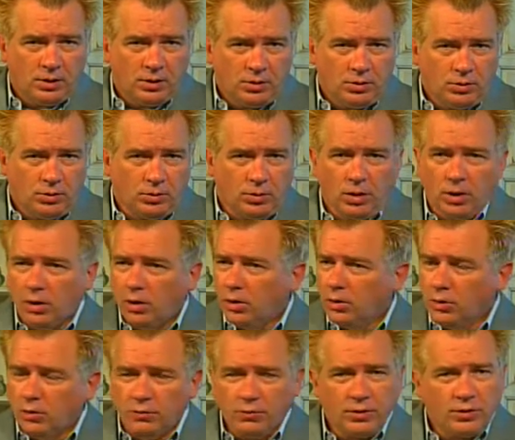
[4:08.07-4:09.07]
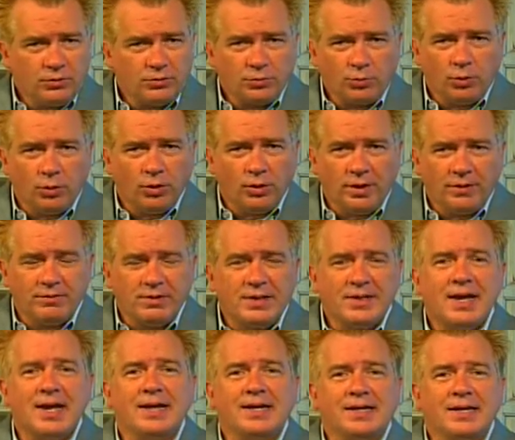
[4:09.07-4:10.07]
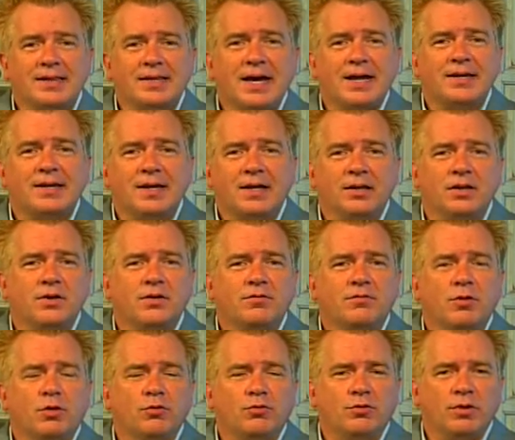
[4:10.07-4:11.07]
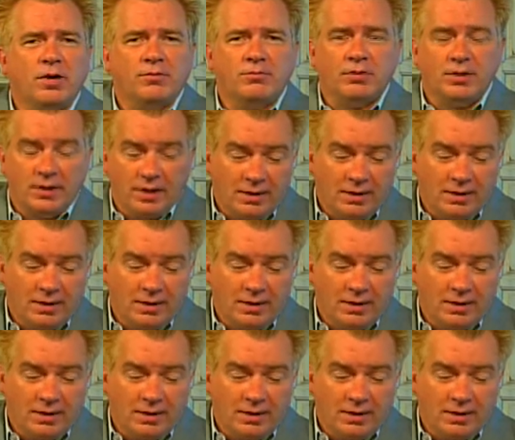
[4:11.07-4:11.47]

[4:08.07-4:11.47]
who all over this world every day get that daily devotion I've written